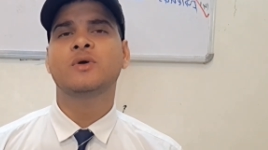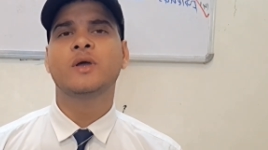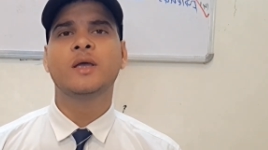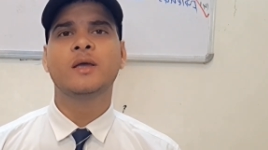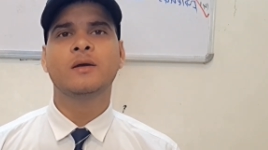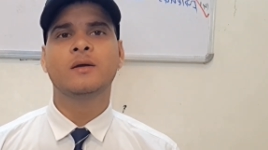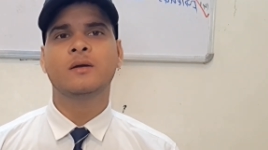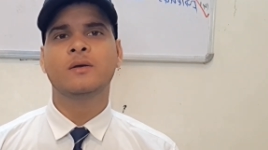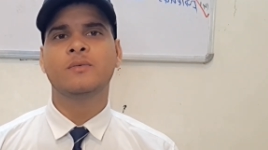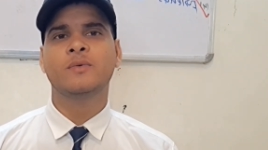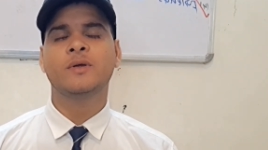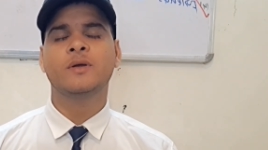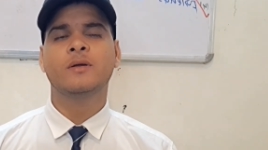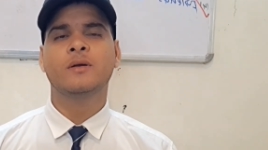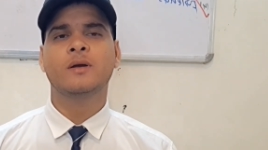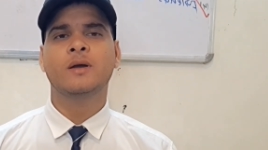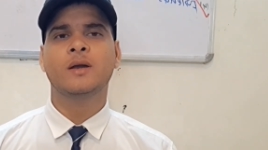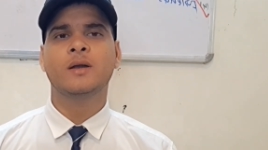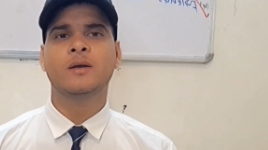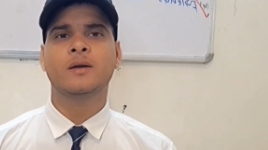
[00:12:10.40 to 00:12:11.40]
So here we
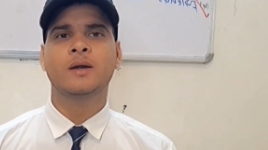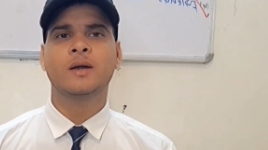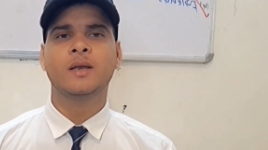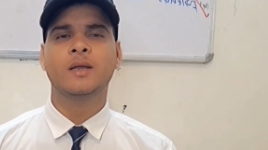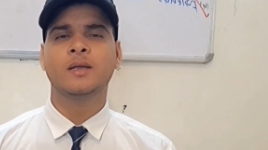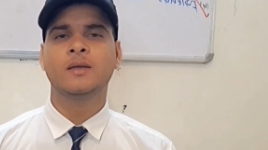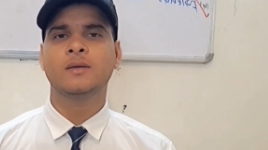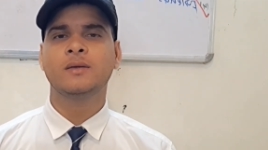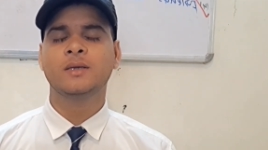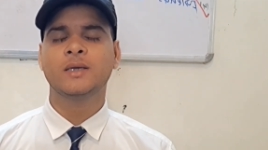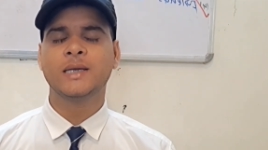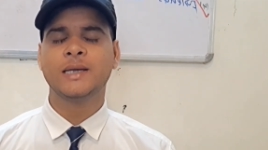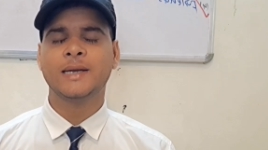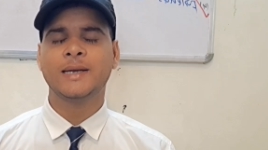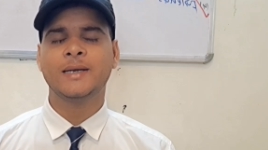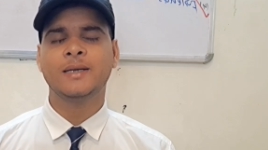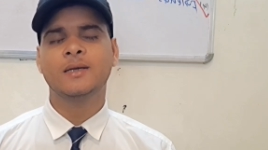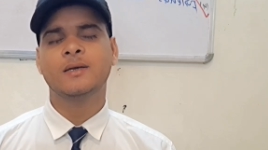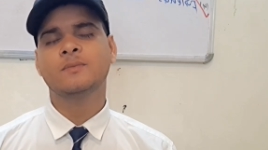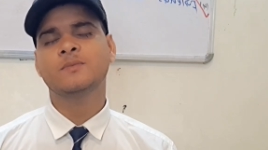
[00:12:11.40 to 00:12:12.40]
are learning
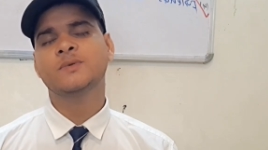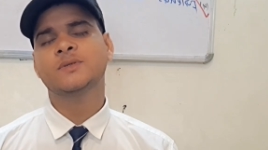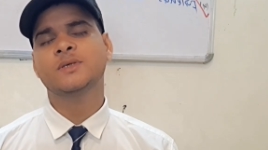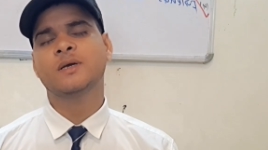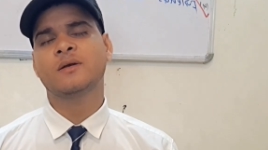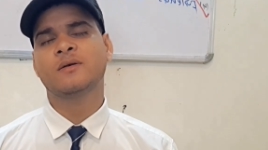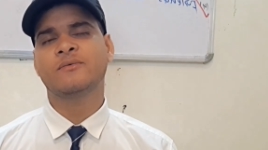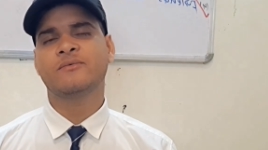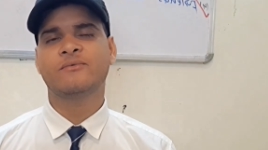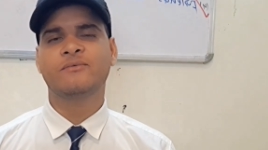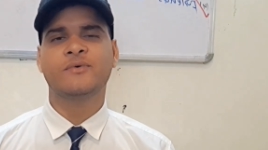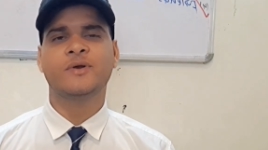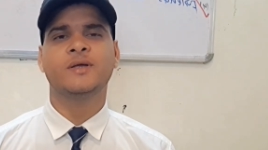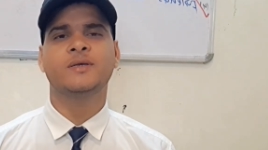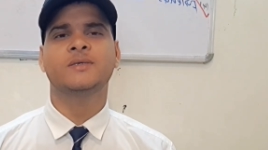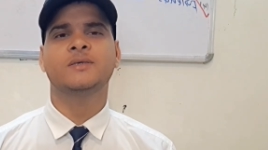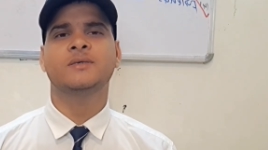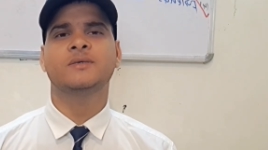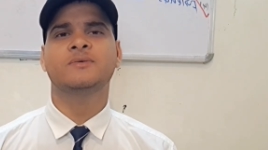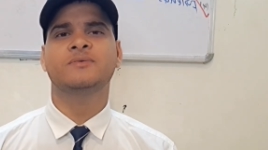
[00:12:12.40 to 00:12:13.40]
idioms and
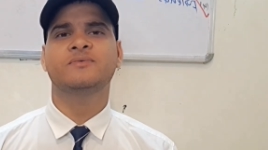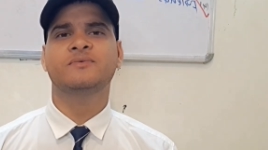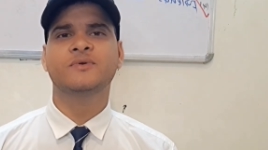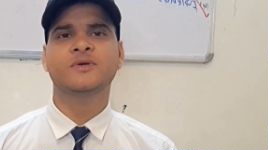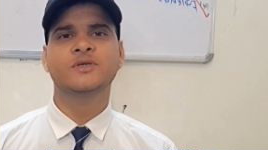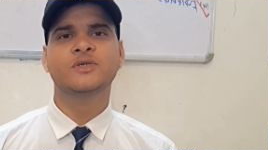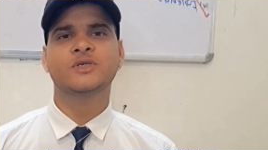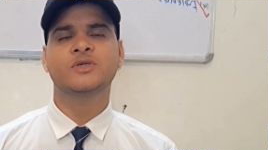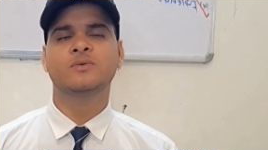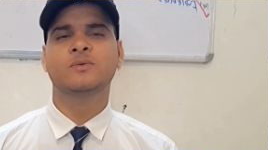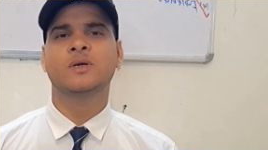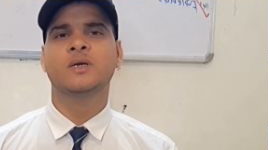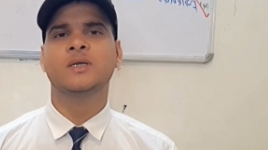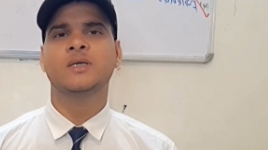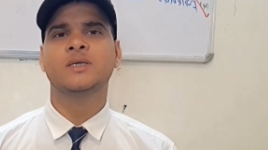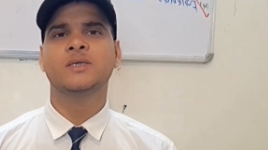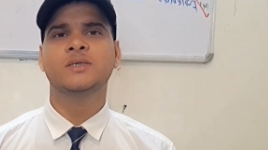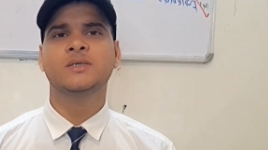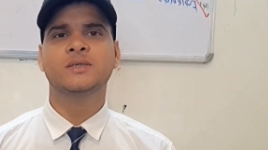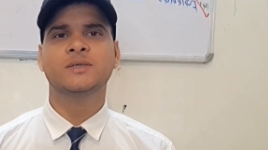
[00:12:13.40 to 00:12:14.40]
phrases. First one
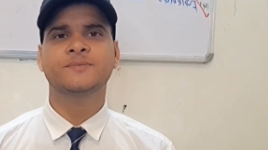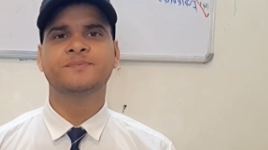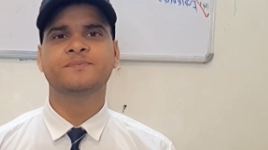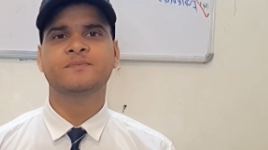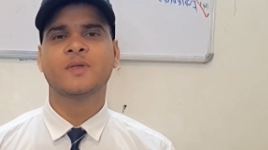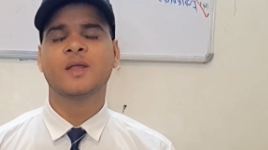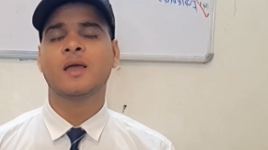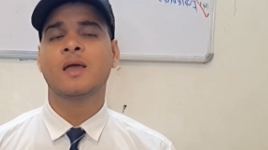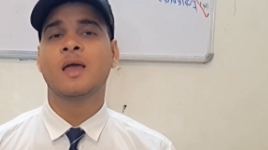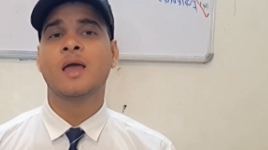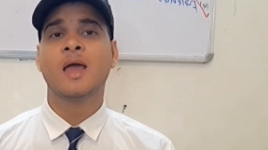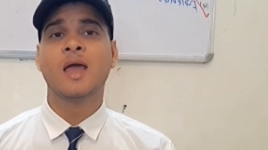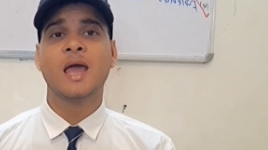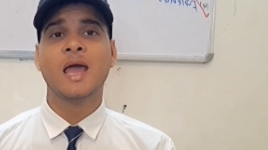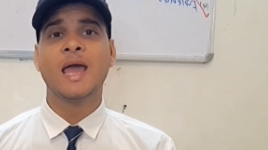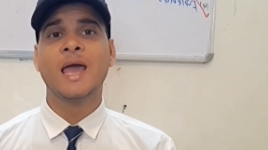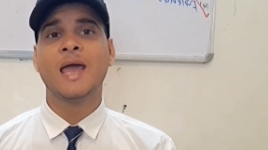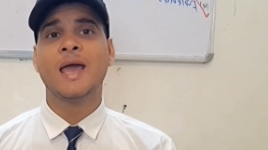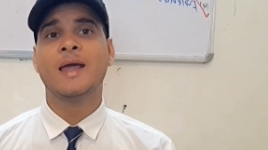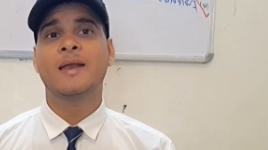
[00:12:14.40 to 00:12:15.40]
is
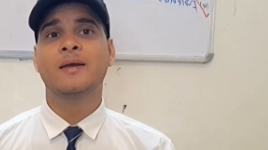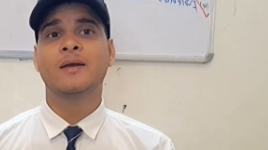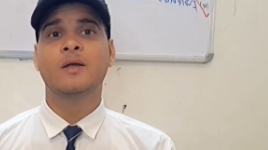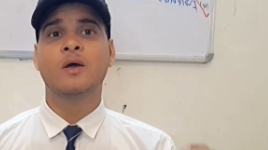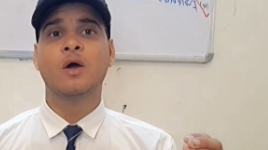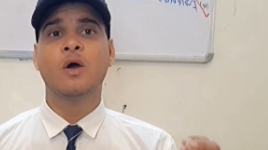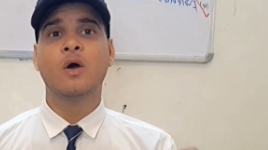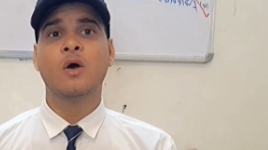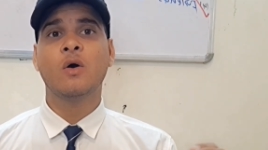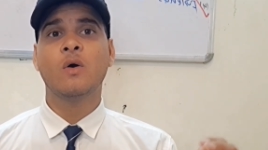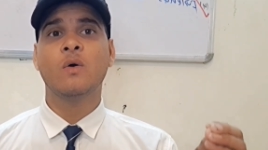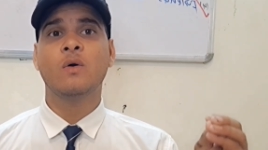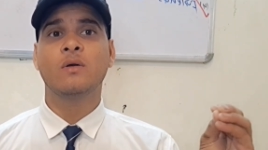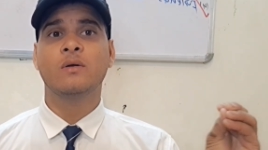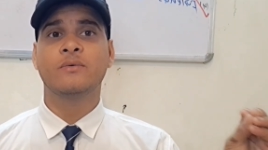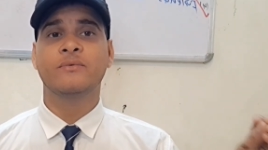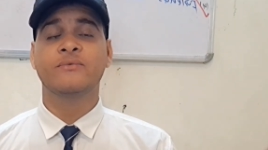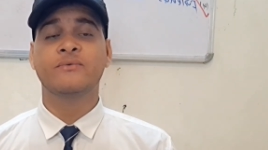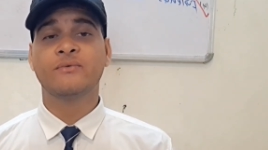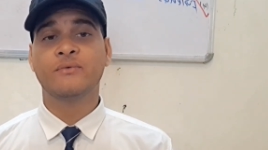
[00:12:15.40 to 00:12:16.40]
an
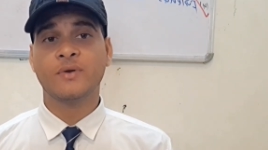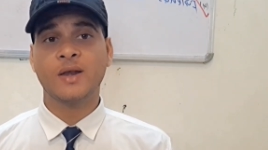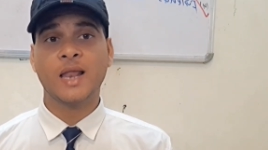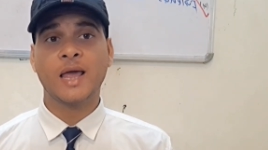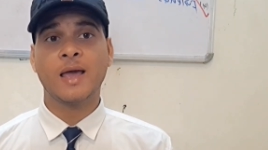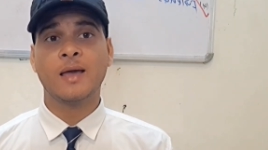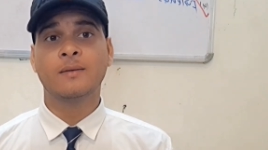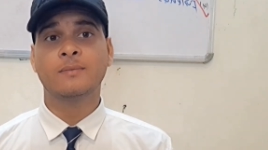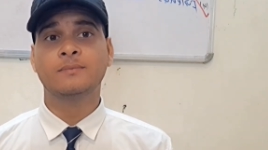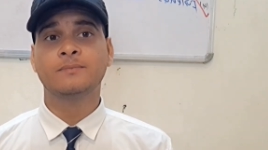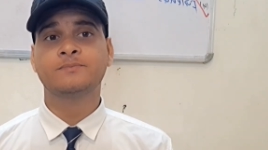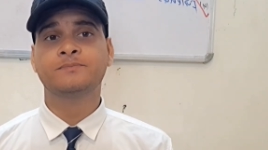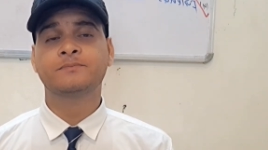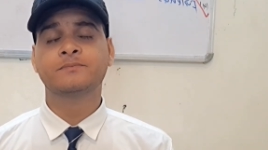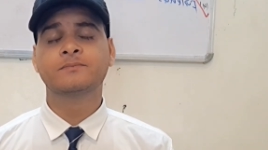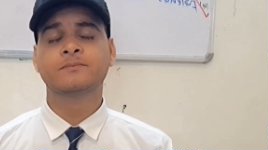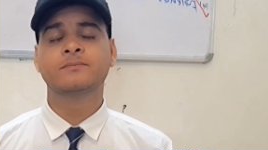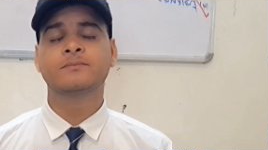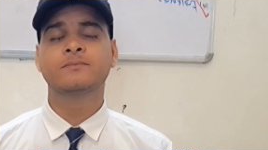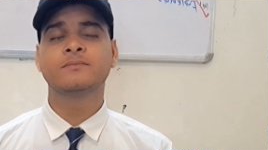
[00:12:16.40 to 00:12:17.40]
all flam.
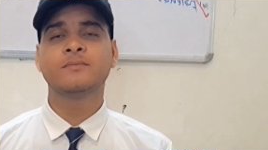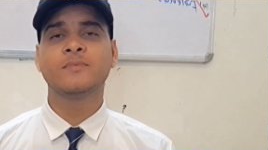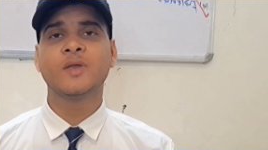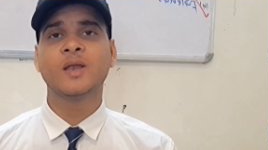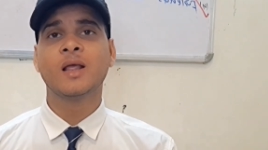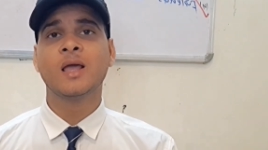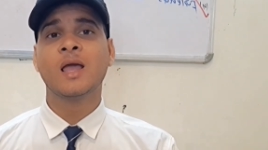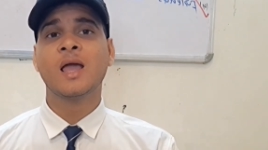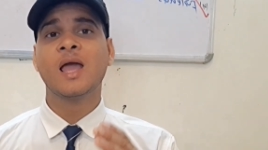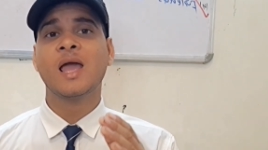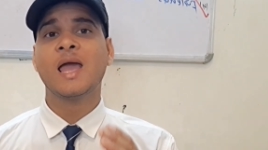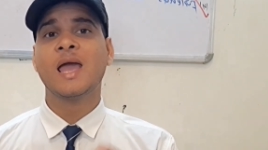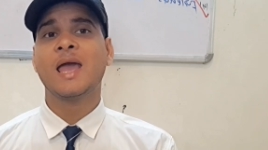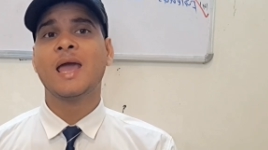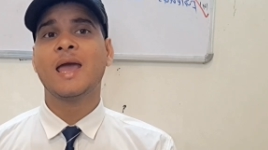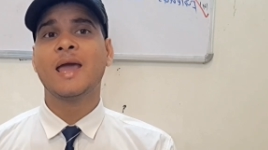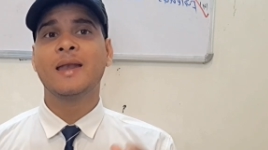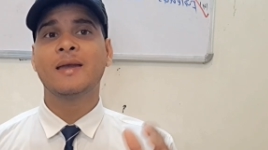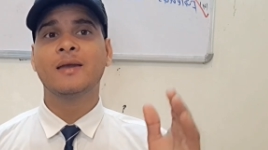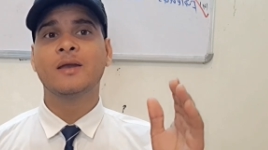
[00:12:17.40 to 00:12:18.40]

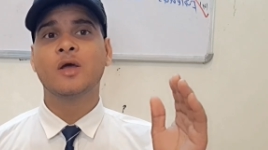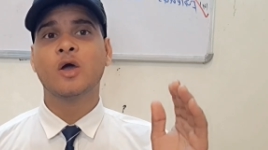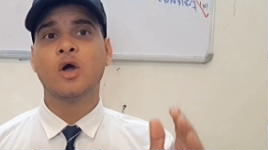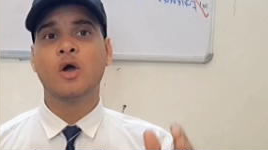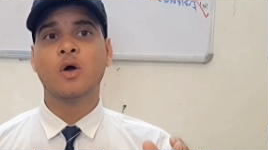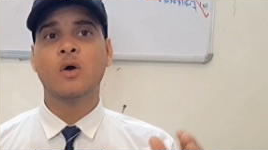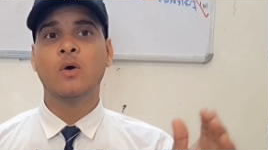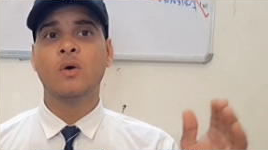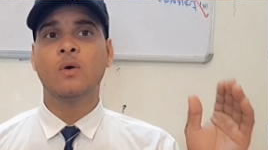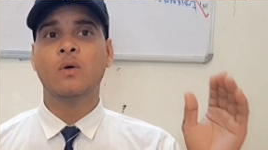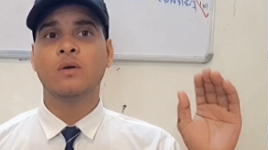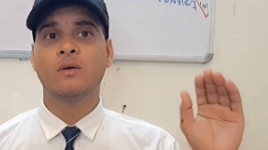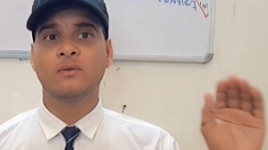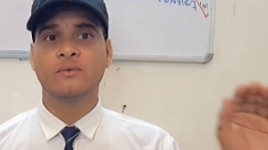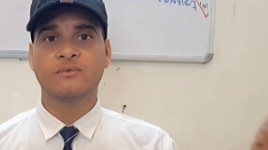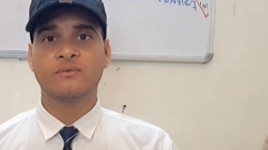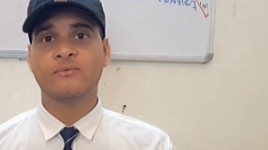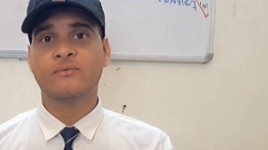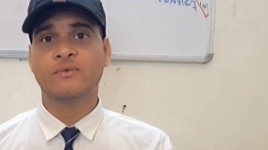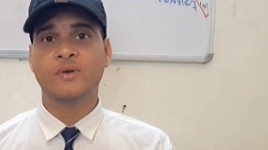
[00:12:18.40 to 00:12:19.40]
An
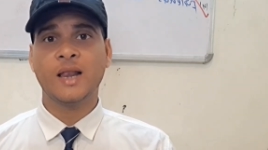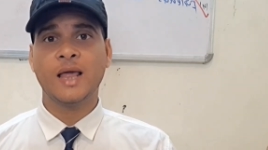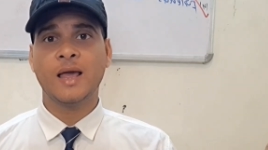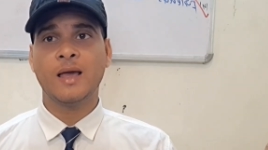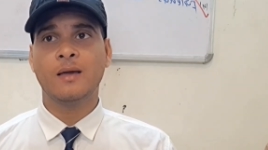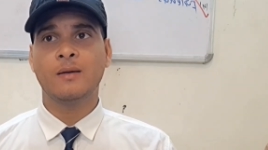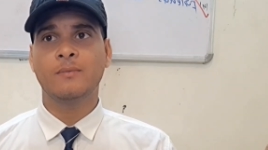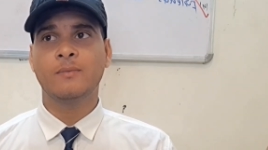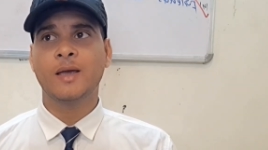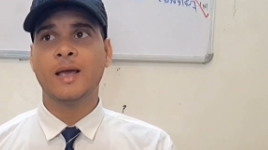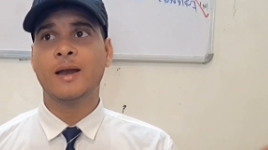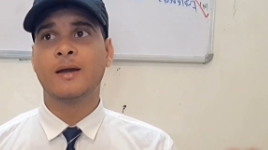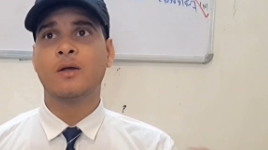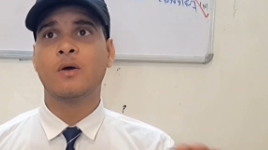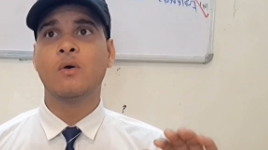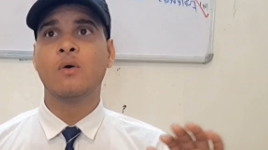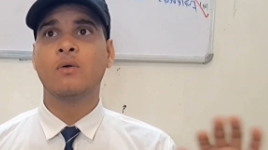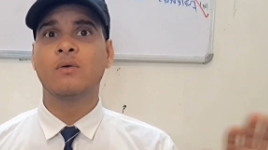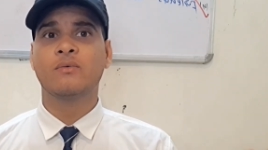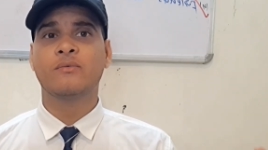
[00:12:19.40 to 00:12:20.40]
all flam. An
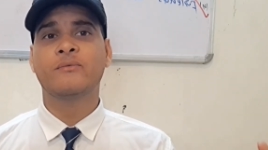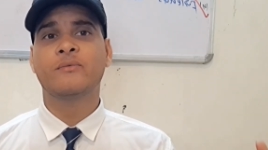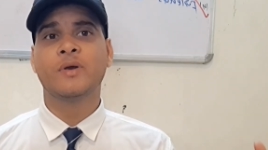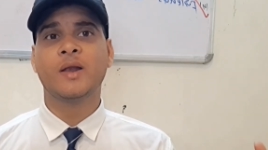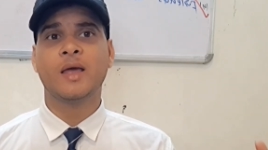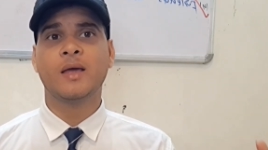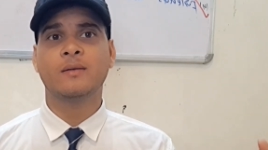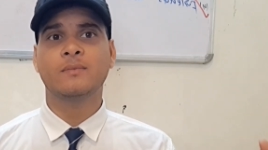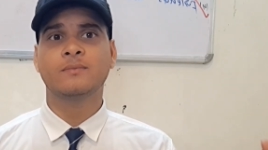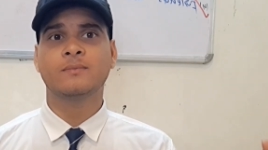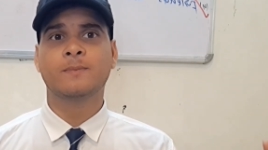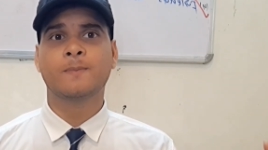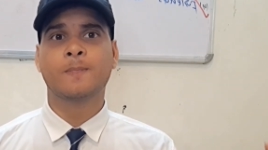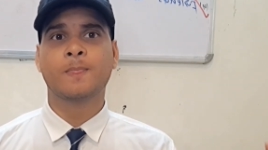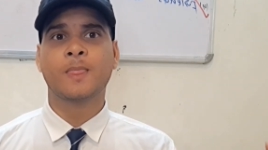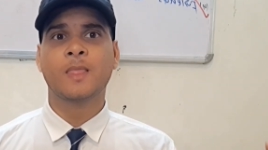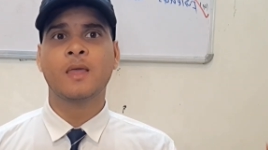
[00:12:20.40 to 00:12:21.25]
all flam.